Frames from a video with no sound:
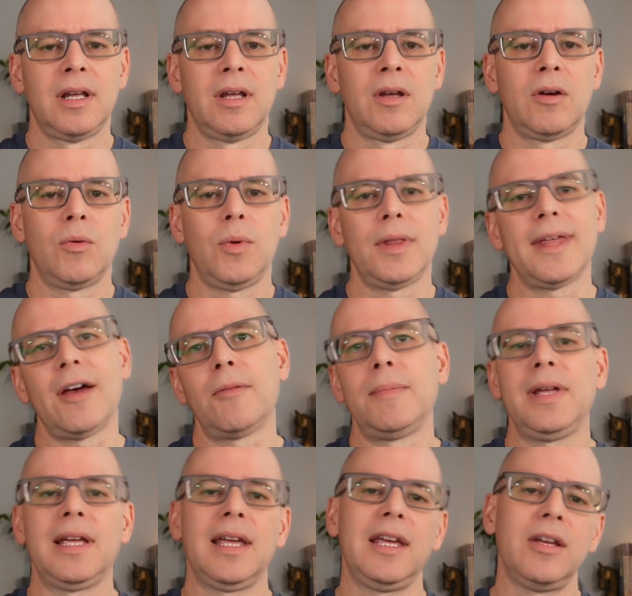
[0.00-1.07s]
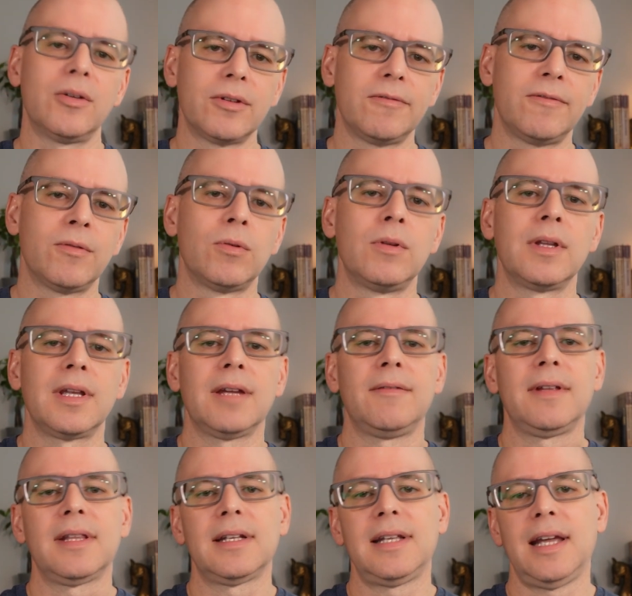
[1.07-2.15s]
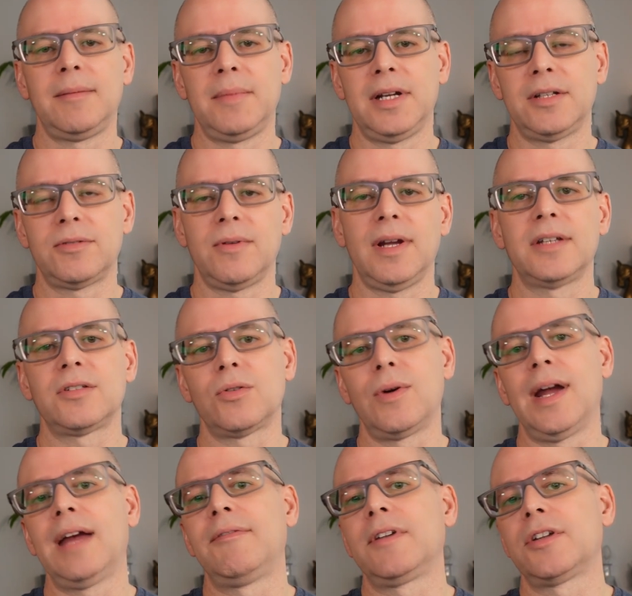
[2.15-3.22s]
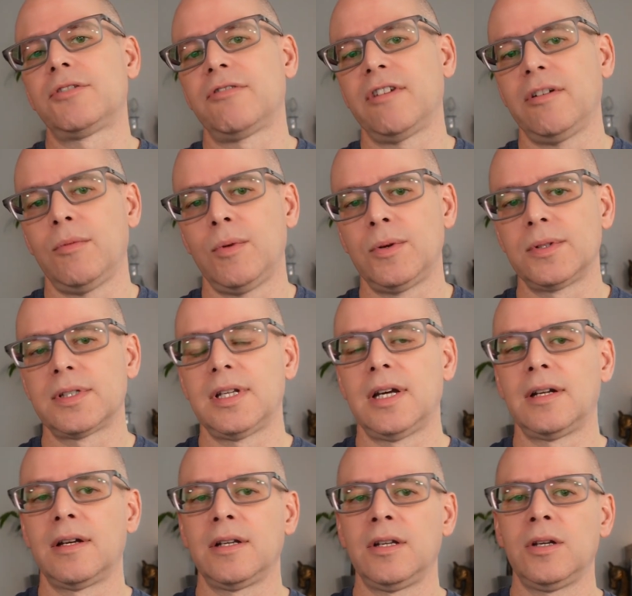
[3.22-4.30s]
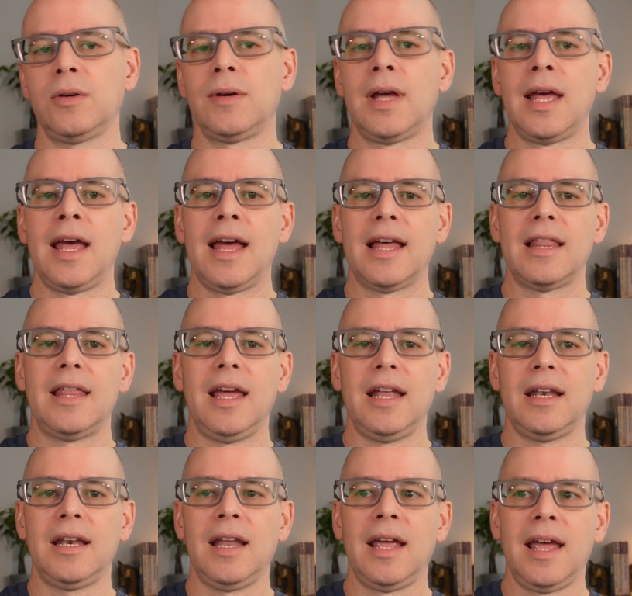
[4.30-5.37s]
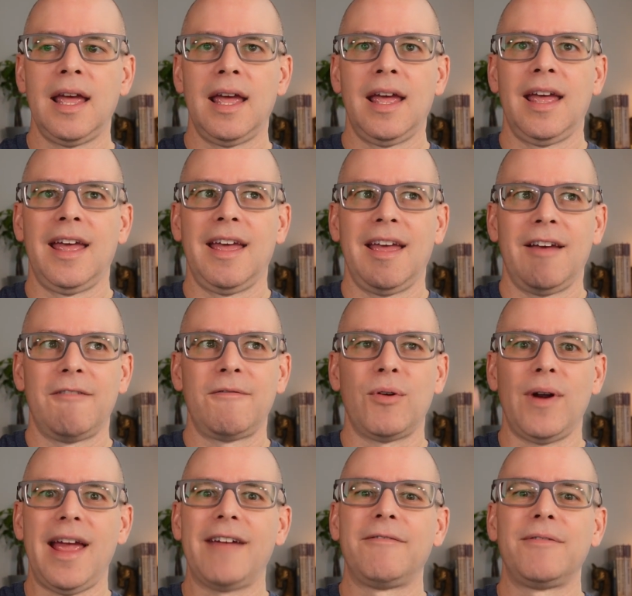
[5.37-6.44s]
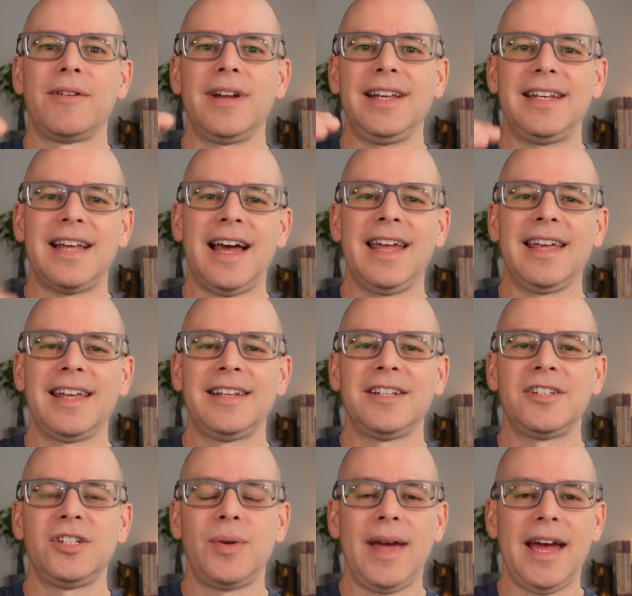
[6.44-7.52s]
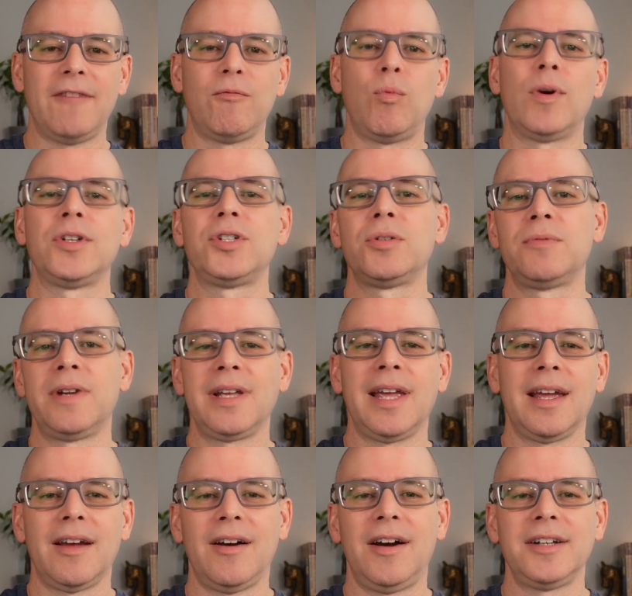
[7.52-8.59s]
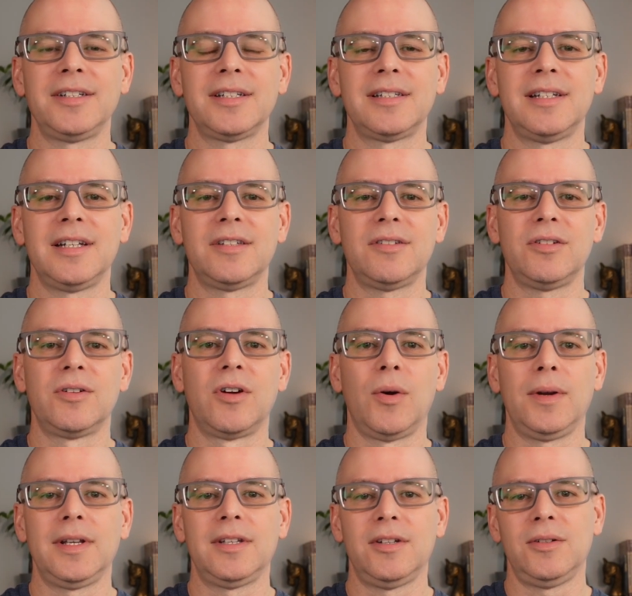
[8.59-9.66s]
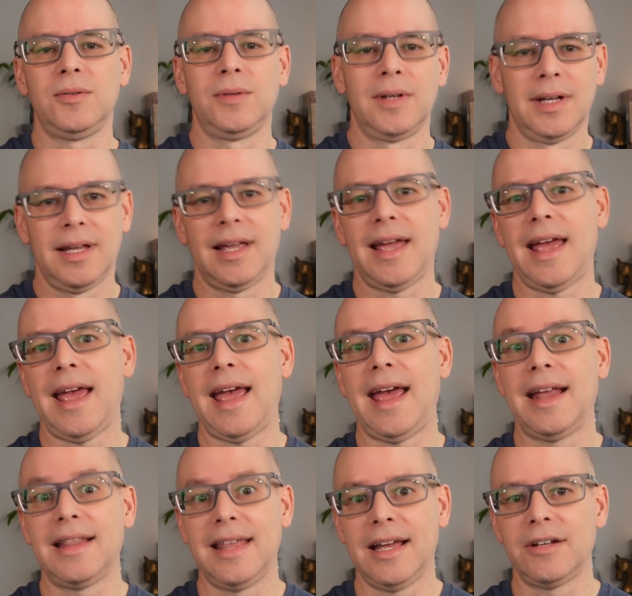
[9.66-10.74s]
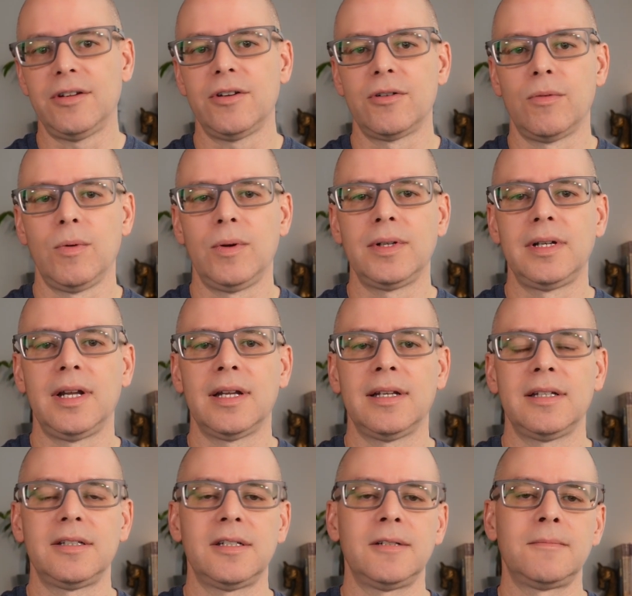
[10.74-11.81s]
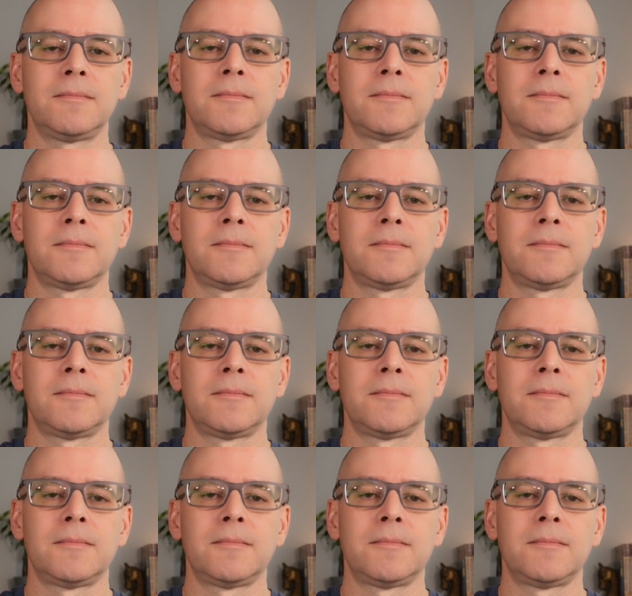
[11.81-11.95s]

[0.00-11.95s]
without being healed to full and giving the 10 minutes rest or having a treat wounds done on you, then for every dying condition you have, once you regain consciousness, you're going to add that to your wounded condition.